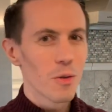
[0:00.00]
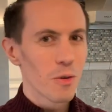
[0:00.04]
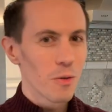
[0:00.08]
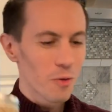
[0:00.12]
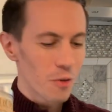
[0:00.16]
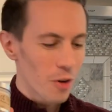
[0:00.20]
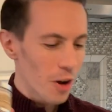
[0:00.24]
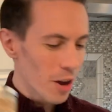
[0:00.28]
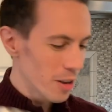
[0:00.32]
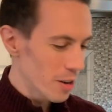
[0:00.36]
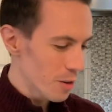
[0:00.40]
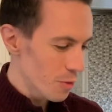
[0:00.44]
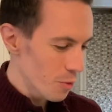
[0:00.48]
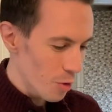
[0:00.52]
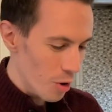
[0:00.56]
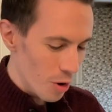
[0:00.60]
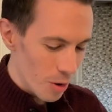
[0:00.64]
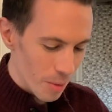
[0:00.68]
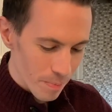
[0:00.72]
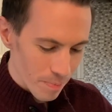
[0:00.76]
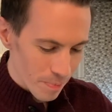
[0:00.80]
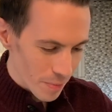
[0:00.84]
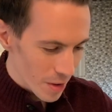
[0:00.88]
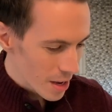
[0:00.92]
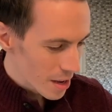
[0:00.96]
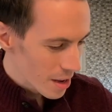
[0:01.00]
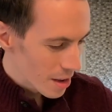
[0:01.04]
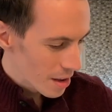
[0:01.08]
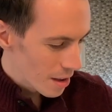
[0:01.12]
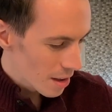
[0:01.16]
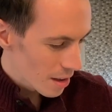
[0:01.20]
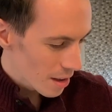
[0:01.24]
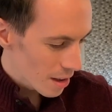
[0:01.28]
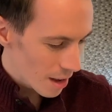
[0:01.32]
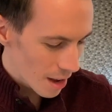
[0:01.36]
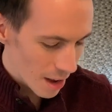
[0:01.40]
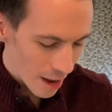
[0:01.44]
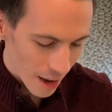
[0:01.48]
Fall of Rome.
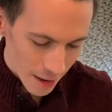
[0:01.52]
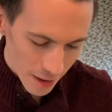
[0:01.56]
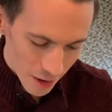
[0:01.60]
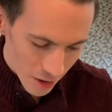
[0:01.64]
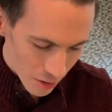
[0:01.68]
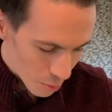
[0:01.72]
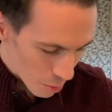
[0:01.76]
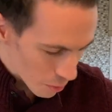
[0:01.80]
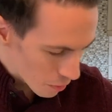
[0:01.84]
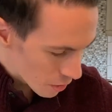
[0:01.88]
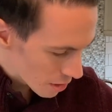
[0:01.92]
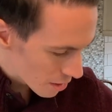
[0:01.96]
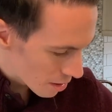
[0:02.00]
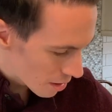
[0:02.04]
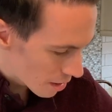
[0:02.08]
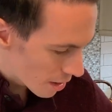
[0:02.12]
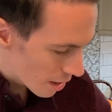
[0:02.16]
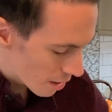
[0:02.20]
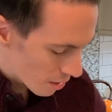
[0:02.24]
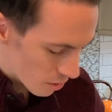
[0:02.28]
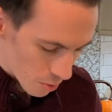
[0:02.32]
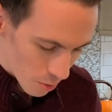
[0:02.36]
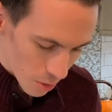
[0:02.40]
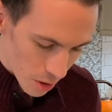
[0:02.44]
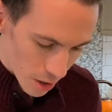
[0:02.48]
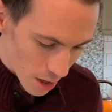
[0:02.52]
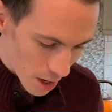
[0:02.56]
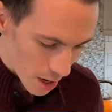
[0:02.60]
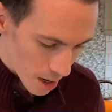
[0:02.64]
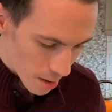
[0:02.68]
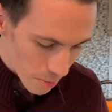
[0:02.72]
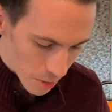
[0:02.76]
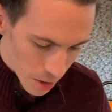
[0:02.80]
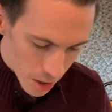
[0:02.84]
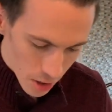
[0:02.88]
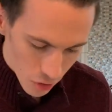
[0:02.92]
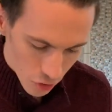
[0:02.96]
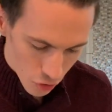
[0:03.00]
Let's move on to the next one.
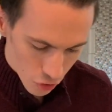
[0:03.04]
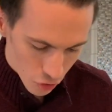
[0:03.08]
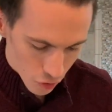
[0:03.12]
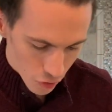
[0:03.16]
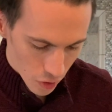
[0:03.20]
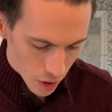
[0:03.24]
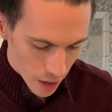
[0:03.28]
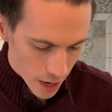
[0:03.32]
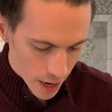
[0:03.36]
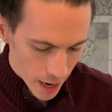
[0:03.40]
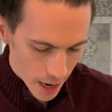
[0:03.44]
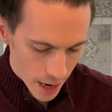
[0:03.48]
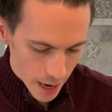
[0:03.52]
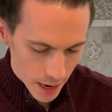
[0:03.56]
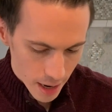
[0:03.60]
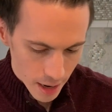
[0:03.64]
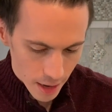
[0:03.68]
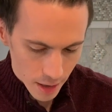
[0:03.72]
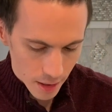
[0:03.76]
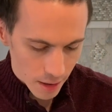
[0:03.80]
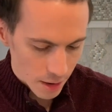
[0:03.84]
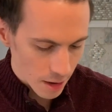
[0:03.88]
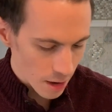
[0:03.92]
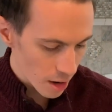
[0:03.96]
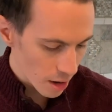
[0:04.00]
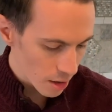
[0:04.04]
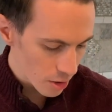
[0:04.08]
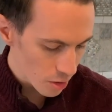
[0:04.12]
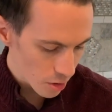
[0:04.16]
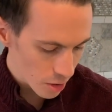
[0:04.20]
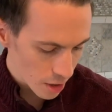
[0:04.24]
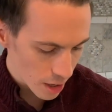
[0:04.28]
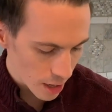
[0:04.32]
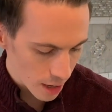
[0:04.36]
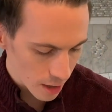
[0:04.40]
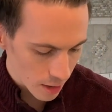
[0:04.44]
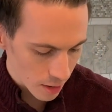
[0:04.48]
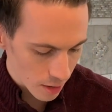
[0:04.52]
I'm gonna try the other
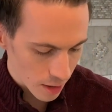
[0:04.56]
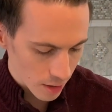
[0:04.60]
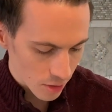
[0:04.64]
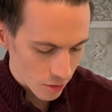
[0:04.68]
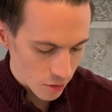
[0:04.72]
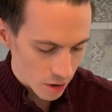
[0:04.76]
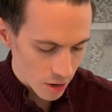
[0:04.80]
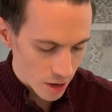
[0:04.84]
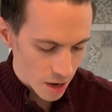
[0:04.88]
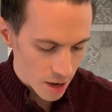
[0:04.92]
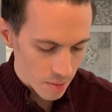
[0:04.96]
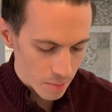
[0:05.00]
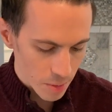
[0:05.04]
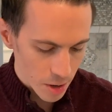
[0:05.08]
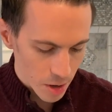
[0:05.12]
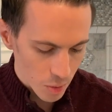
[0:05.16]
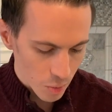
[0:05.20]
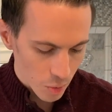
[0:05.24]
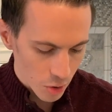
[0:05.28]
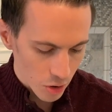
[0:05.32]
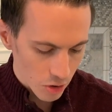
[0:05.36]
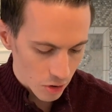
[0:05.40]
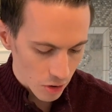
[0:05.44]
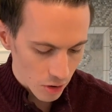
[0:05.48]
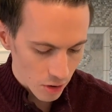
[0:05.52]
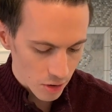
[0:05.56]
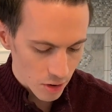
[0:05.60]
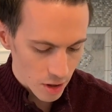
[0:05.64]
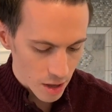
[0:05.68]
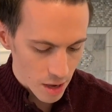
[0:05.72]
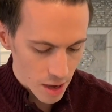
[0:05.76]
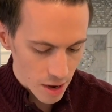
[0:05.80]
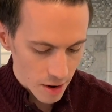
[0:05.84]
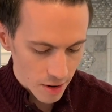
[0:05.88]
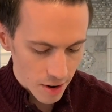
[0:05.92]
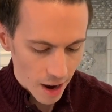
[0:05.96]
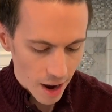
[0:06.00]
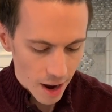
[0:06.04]
candle that she gave me, which is
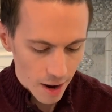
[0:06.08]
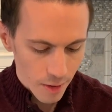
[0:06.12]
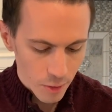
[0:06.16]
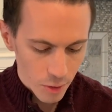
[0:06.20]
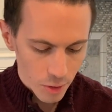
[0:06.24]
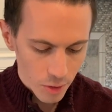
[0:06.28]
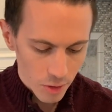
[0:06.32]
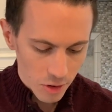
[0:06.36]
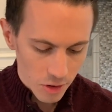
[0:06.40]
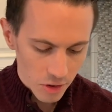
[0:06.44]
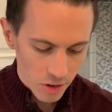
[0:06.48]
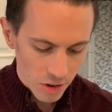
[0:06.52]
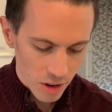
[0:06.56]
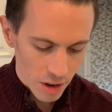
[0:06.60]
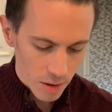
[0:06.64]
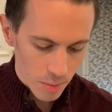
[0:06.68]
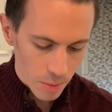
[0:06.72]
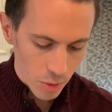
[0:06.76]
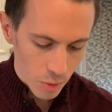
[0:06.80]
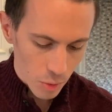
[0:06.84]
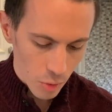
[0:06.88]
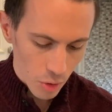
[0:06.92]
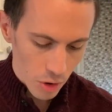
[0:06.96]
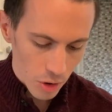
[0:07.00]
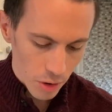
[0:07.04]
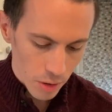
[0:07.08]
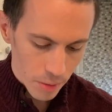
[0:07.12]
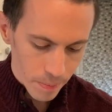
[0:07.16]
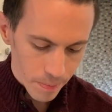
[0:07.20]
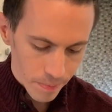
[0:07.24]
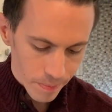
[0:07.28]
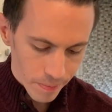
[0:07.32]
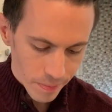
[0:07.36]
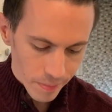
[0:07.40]
the Tavern Cinnamon Roll.